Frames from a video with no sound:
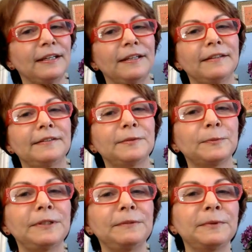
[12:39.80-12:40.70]
This
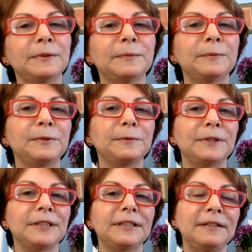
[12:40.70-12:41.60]
one was
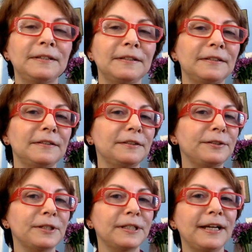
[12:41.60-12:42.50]
written
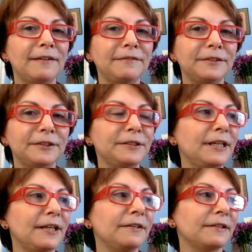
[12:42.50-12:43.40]
shortly after her
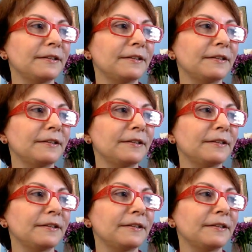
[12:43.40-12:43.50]
death.